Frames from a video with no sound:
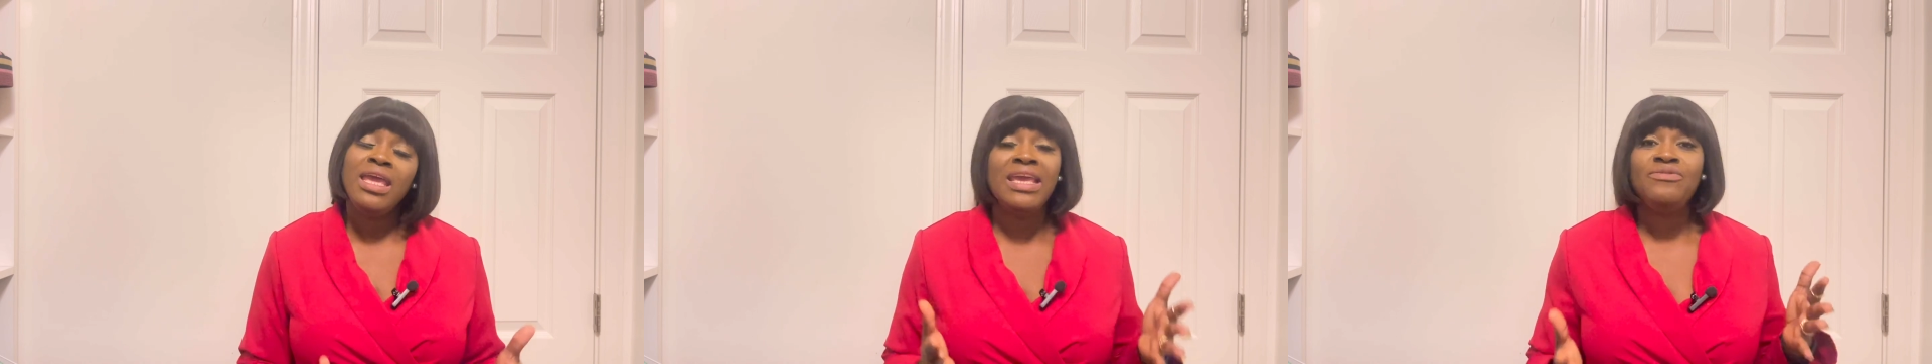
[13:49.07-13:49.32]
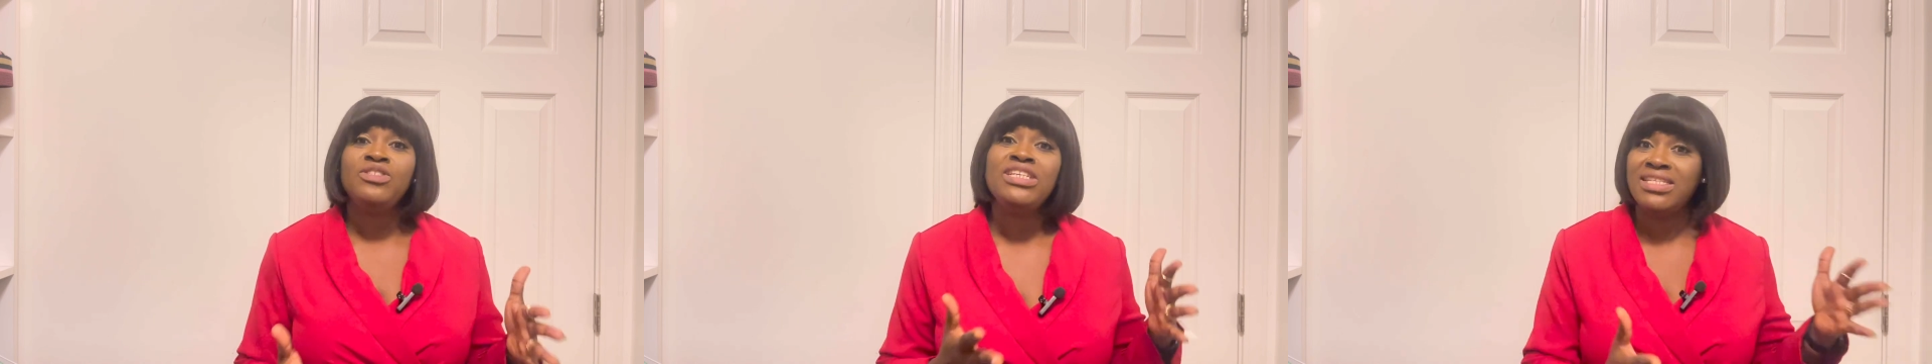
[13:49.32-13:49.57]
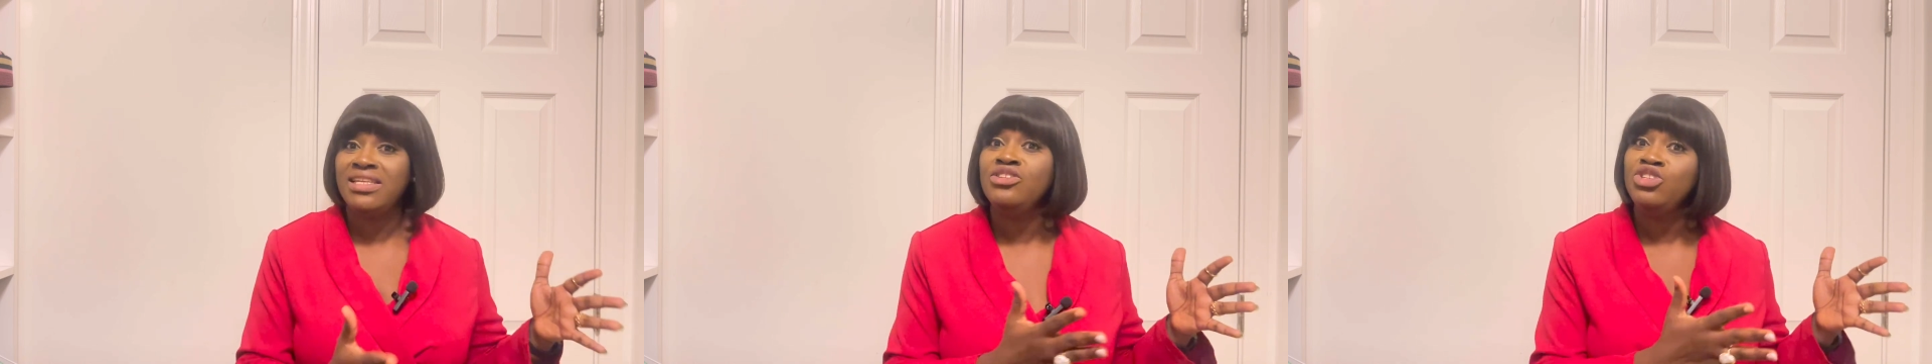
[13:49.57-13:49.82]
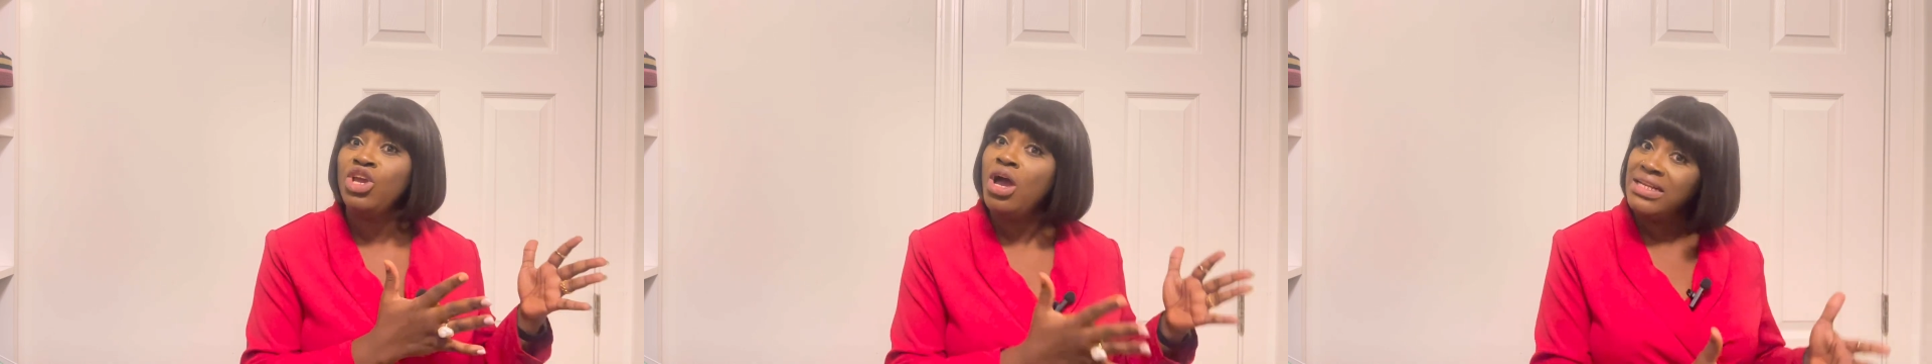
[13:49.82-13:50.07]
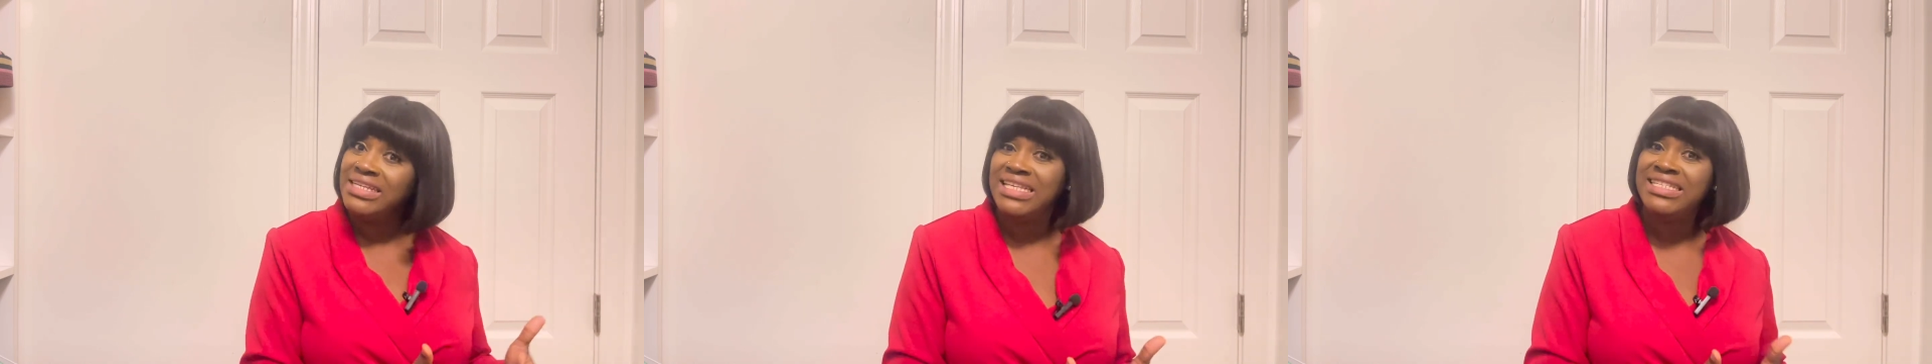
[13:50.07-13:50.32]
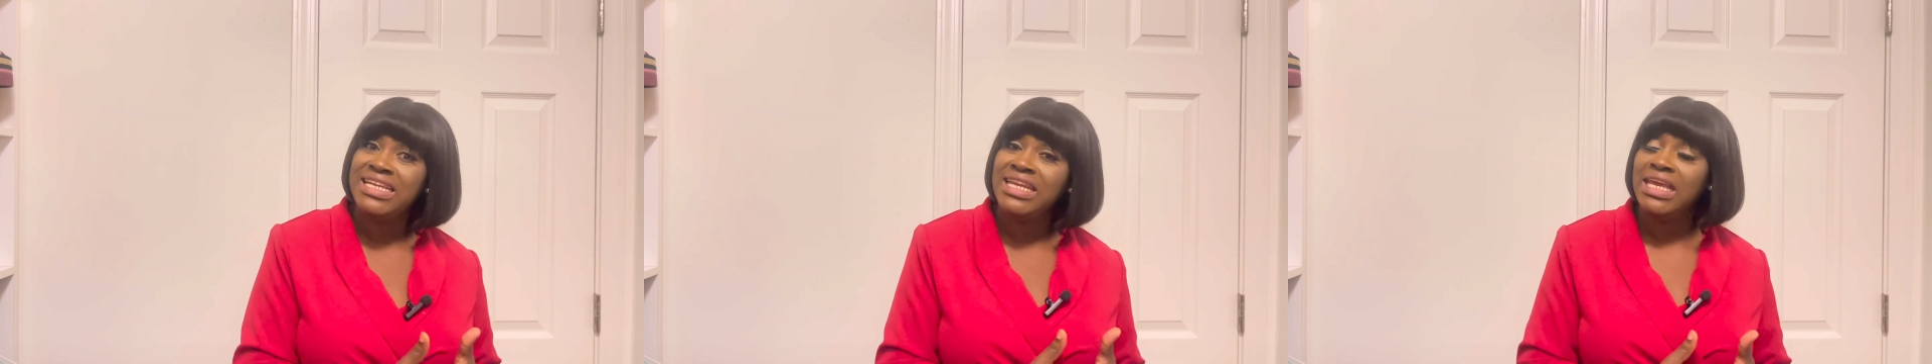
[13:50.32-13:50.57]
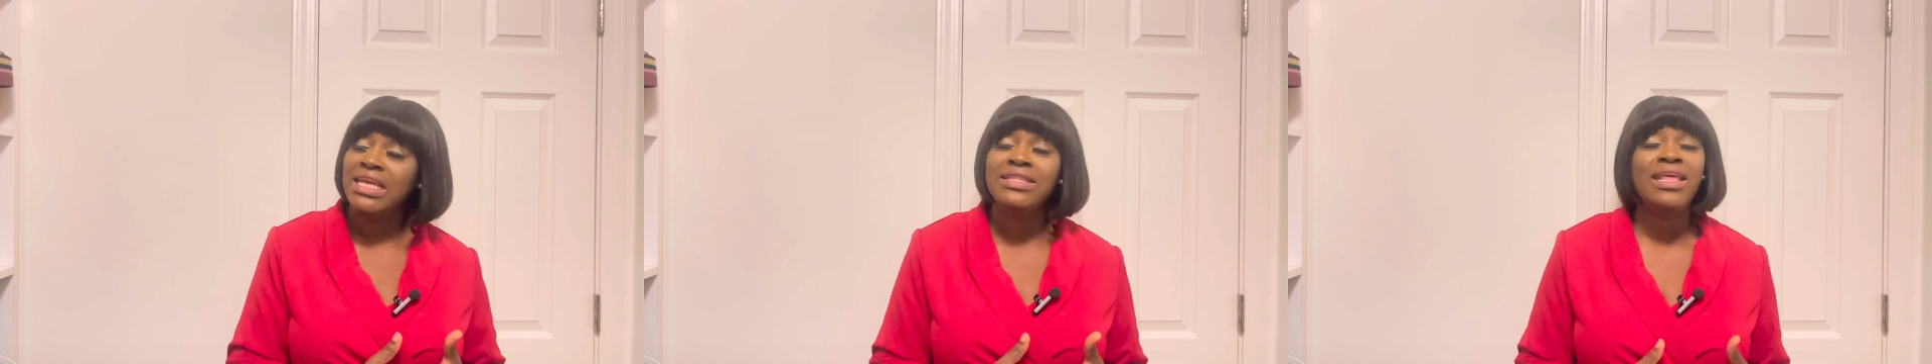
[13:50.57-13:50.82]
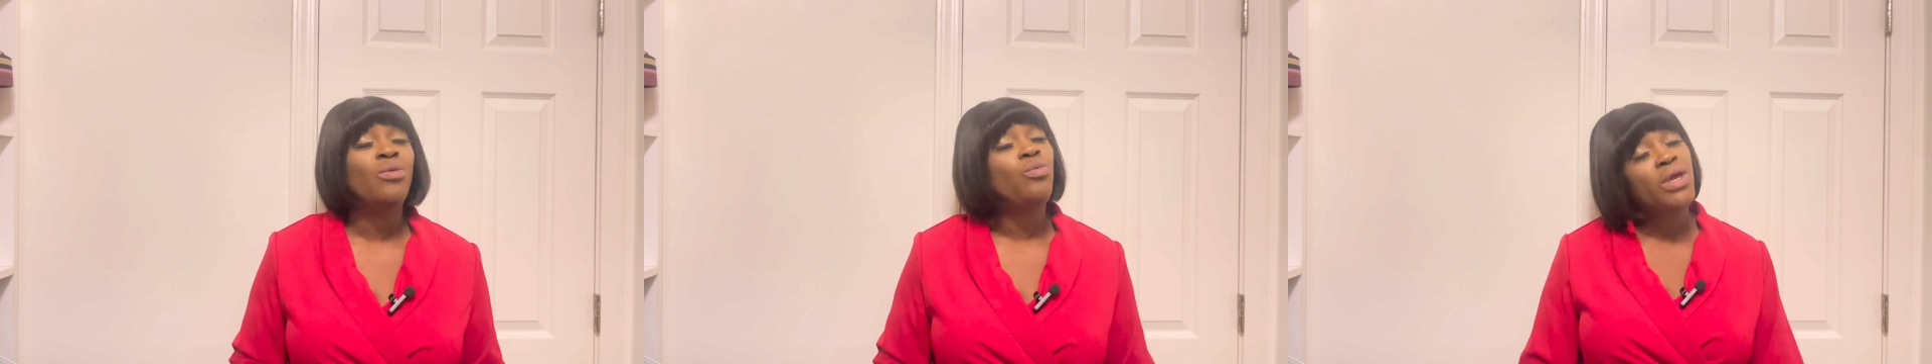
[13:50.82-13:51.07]
if this is your destiny,
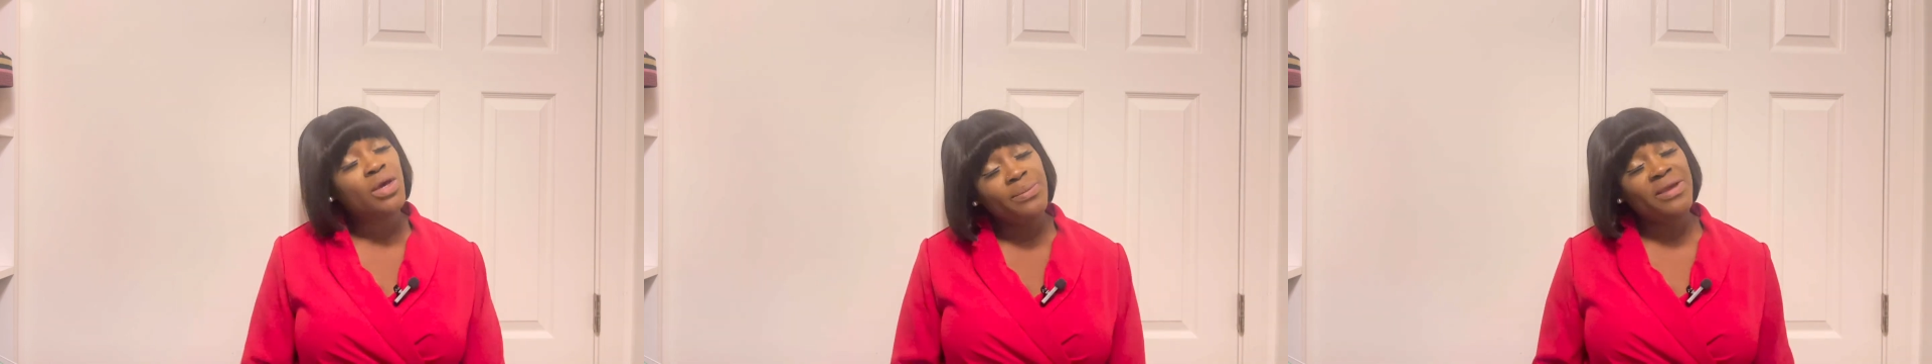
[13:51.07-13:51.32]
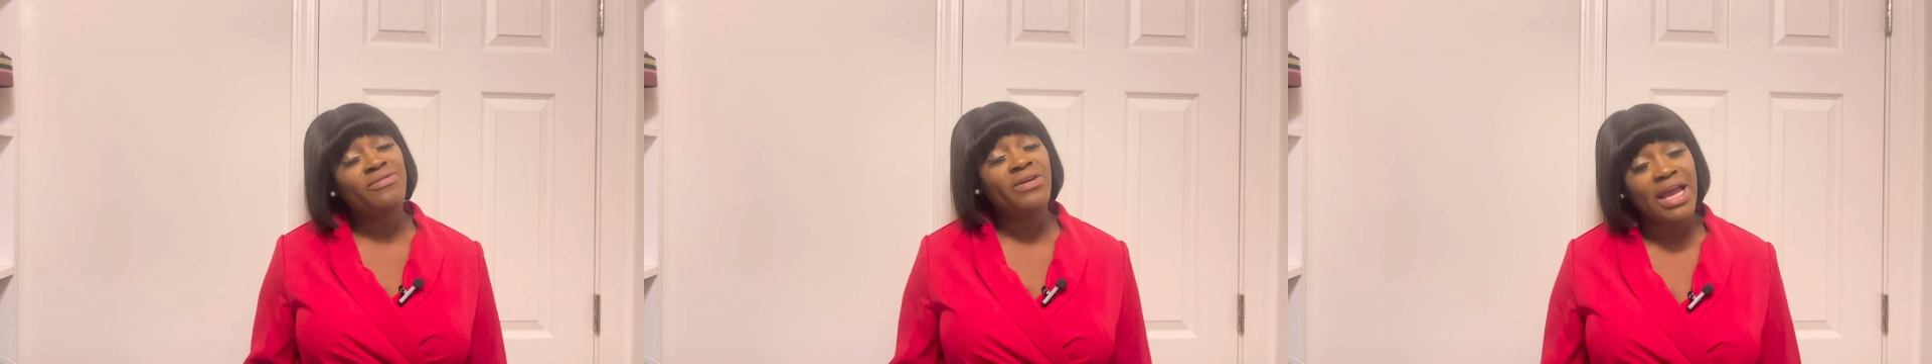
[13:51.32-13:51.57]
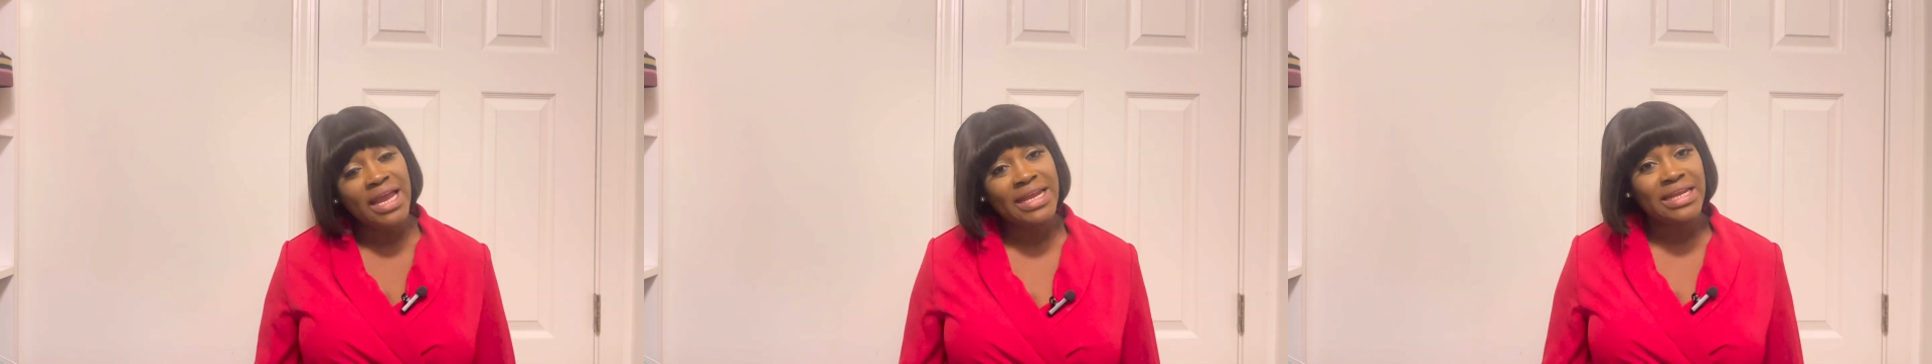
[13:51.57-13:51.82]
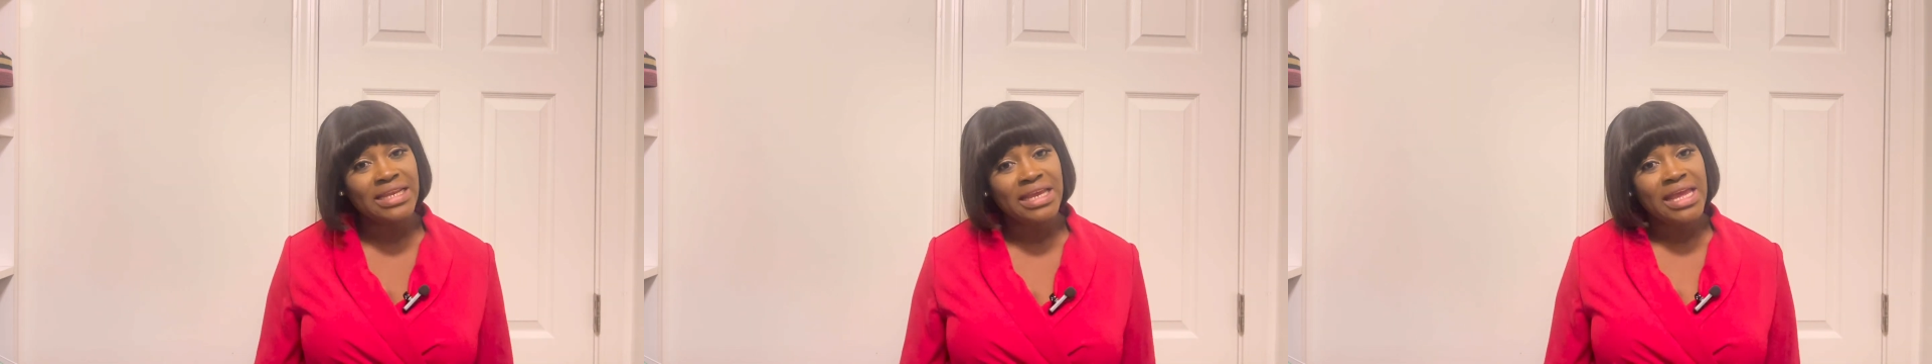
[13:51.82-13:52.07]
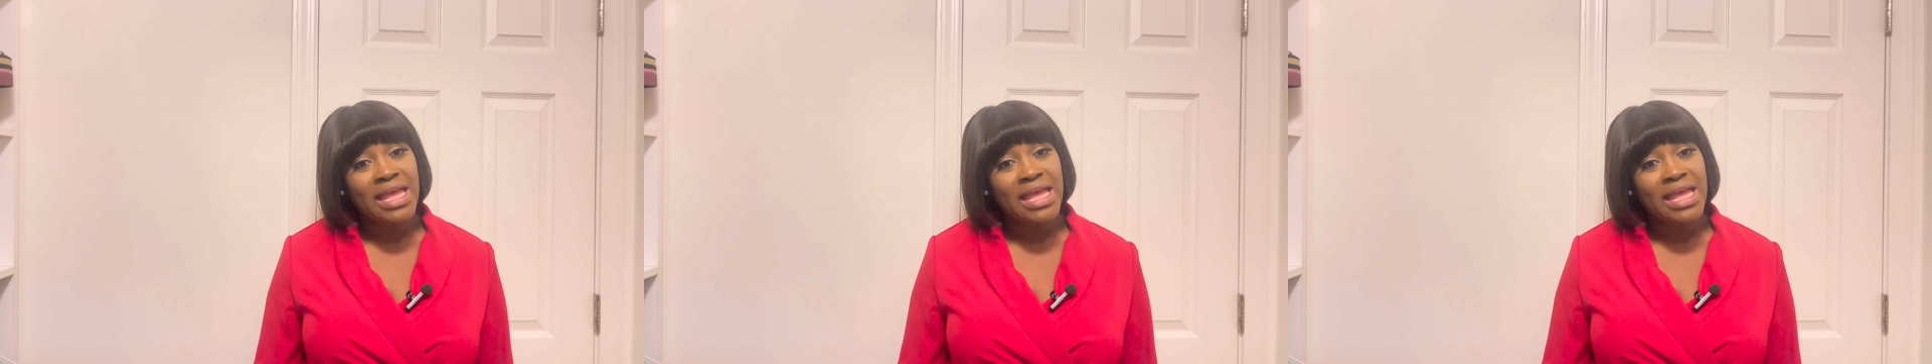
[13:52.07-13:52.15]
they will be fine.